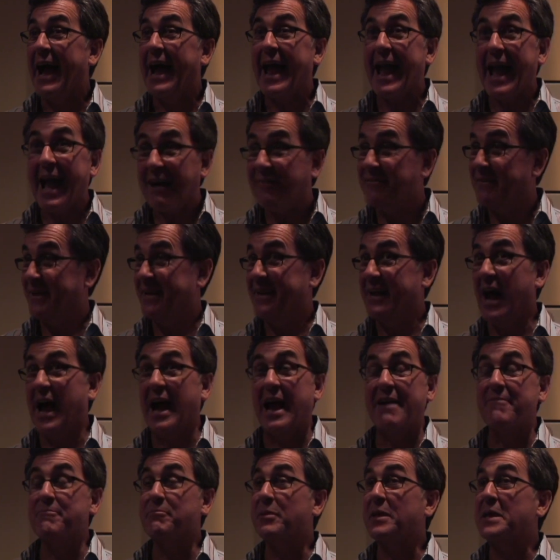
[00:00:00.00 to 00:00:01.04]
I have it.
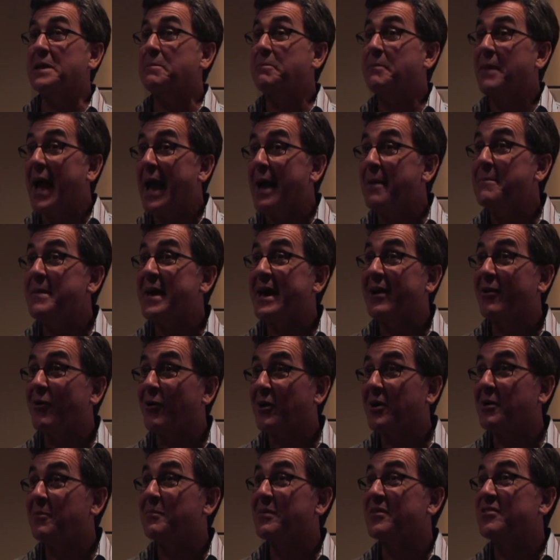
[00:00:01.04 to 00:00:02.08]
I haven't played Batman
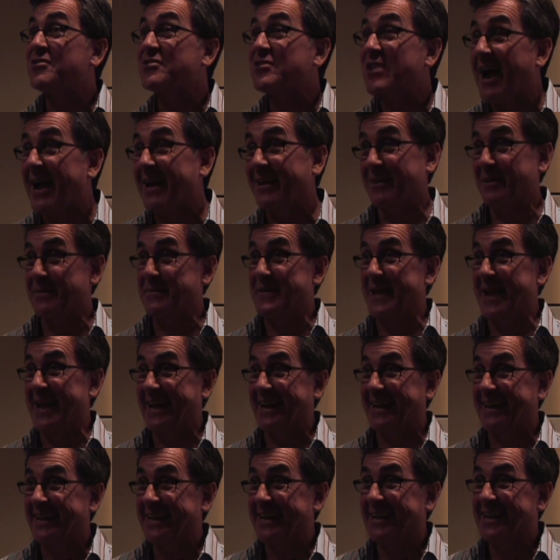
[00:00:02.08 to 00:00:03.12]
Arkham Asylum
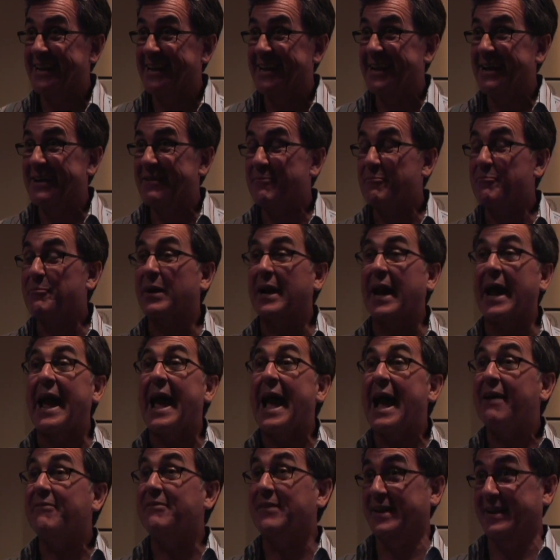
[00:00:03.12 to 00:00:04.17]
yet. But I
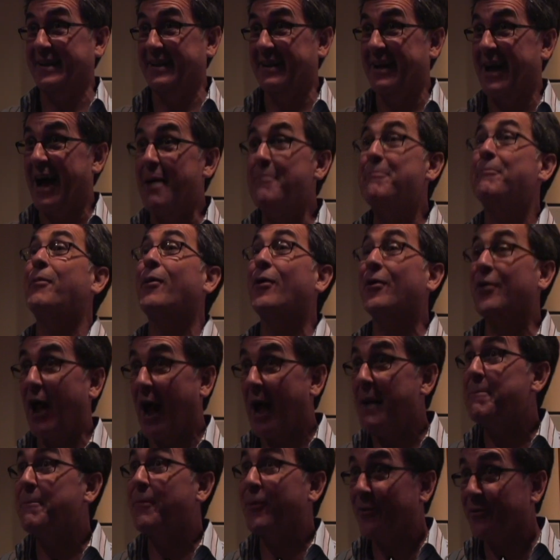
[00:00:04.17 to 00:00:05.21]
have it.
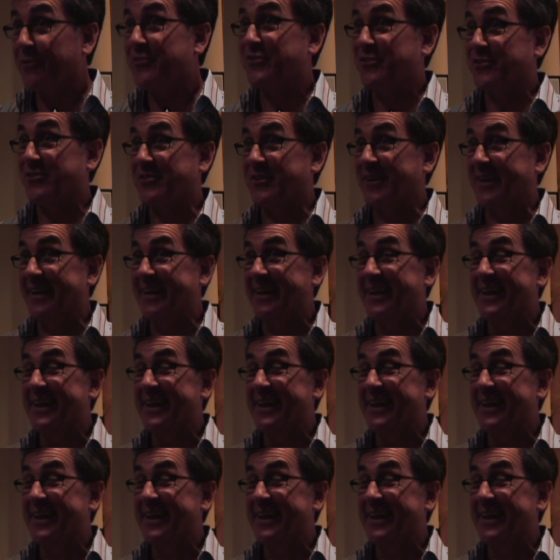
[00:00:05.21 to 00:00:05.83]
I purchased it.